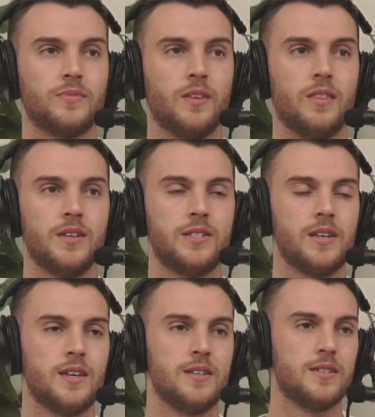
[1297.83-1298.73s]
this
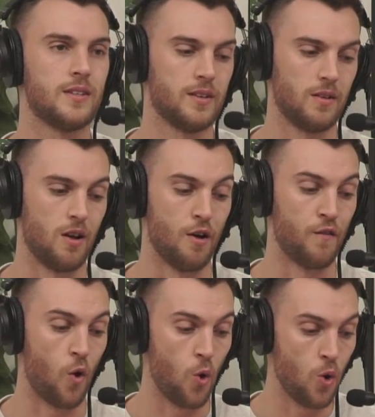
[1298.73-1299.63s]
is, of
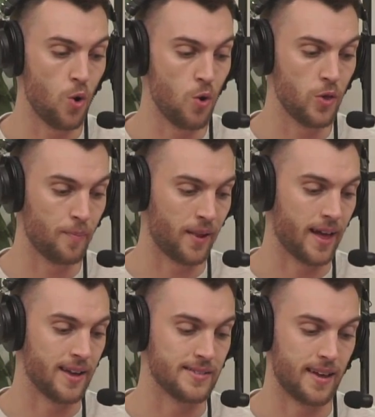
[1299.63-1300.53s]
all the
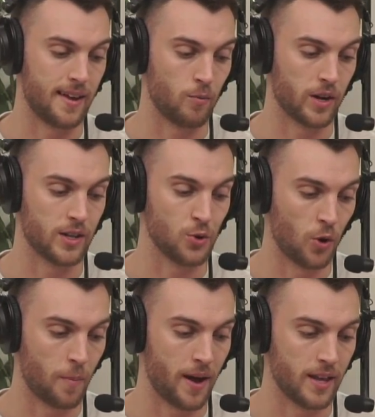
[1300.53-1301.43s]
players, and we're going to
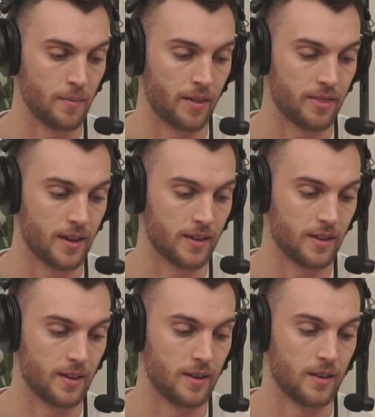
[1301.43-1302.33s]
talk about him, I think,
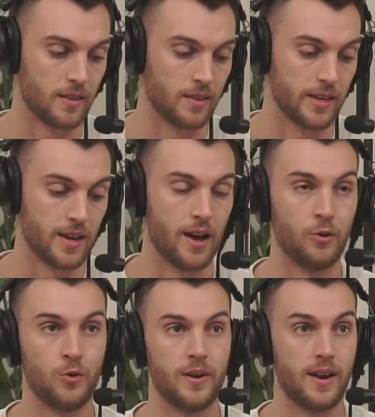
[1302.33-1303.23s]
in the
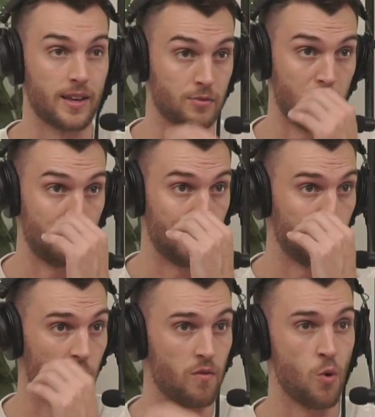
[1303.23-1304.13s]
Yahoo in the next round, but
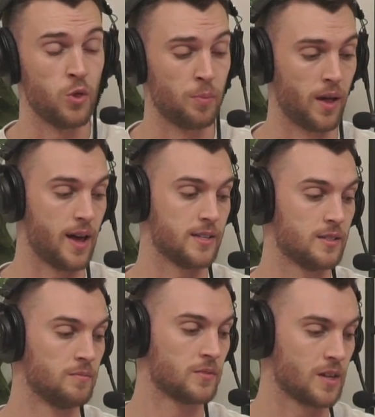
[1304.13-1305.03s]
of all the players,
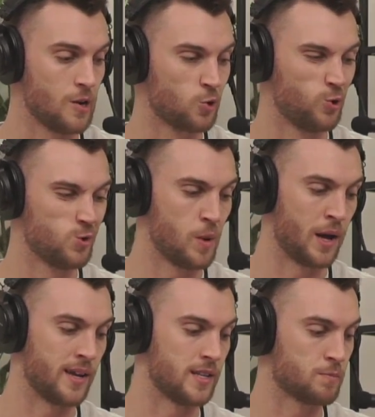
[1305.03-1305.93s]
Kyle Kuzma
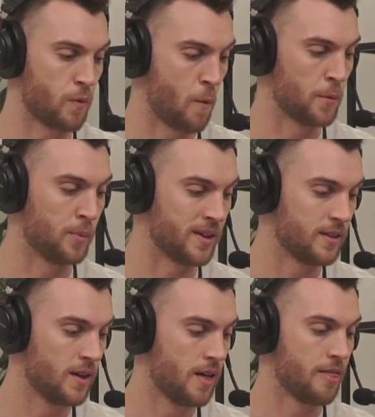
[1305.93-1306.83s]
is probably
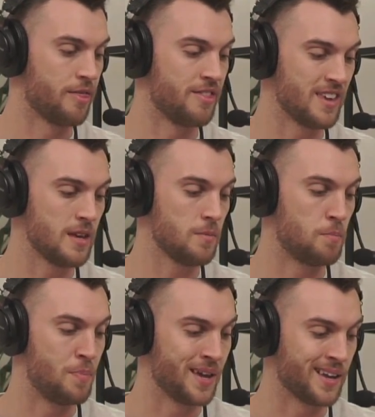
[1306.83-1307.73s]
the
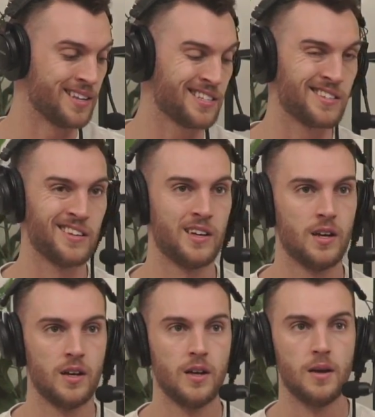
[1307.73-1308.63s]
biggest
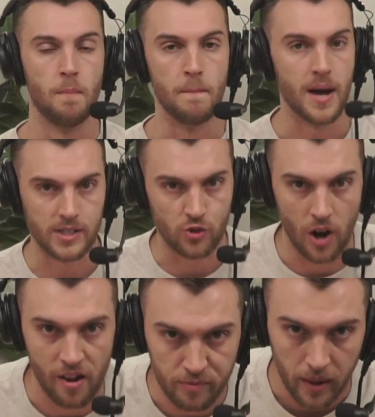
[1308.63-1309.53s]

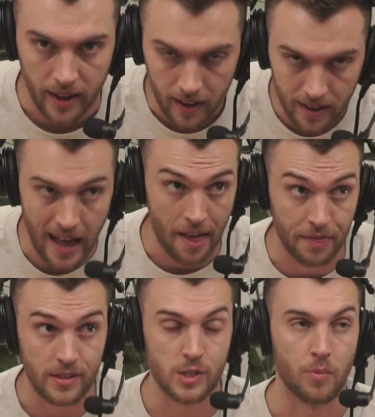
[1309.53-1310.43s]
must-draft player at
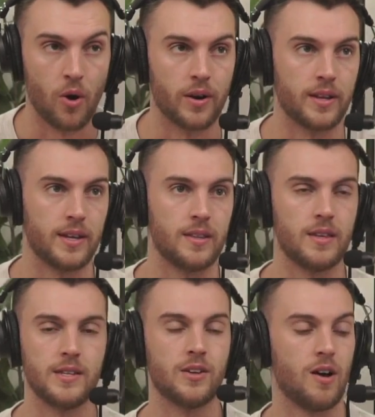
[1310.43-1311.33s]
this spot in
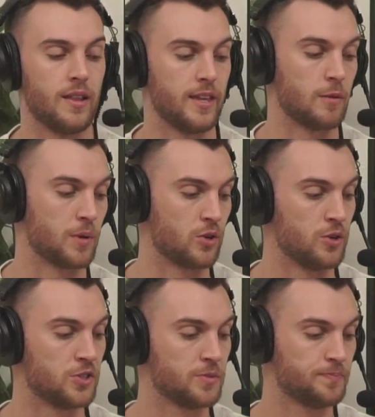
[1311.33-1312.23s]
the entire league, because